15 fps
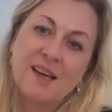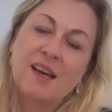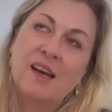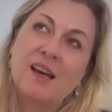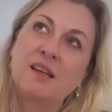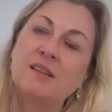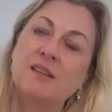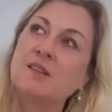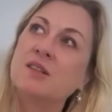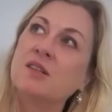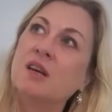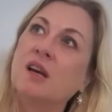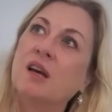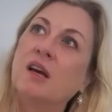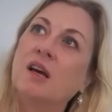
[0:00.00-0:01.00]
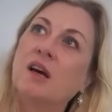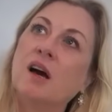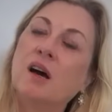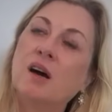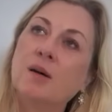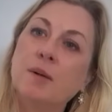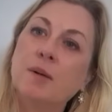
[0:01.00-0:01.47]
And
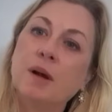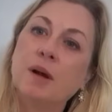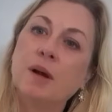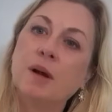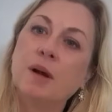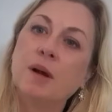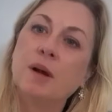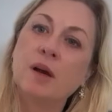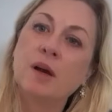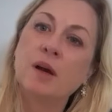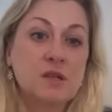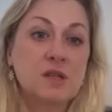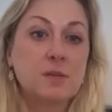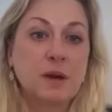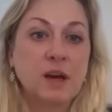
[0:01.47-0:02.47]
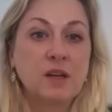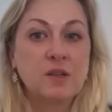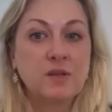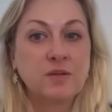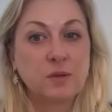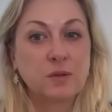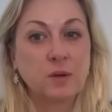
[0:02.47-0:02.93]
I have a lot of respect
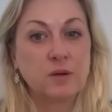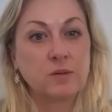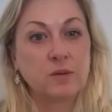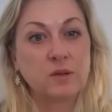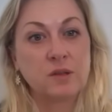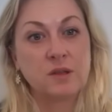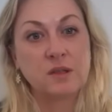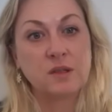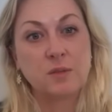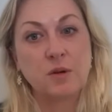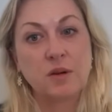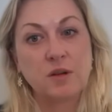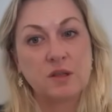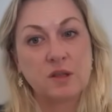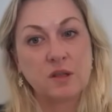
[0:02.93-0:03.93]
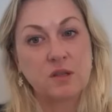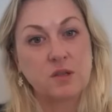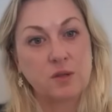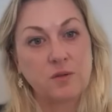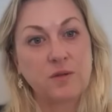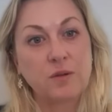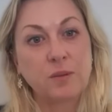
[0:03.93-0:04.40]
for what religious experience can
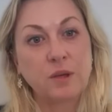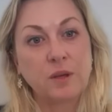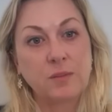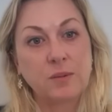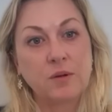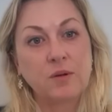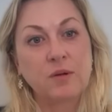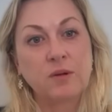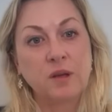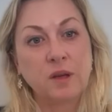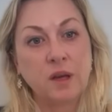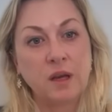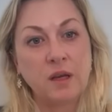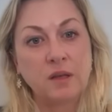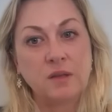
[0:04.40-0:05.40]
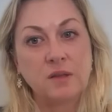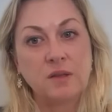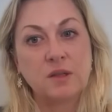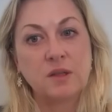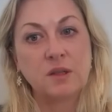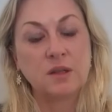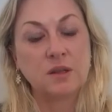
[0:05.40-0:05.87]
do for people and
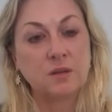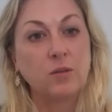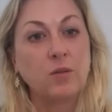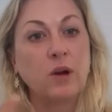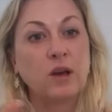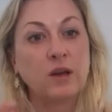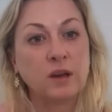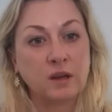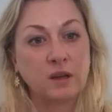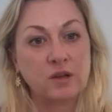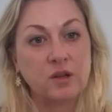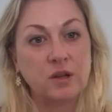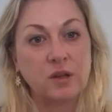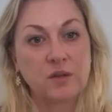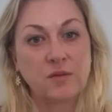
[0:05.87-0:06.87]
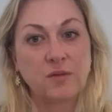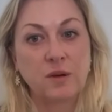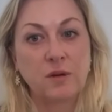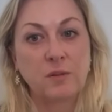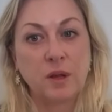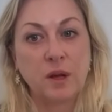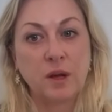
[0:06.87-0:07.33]
the way it can
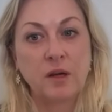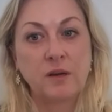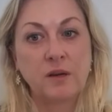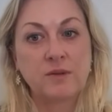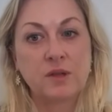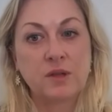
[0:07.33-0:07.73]
transform lives.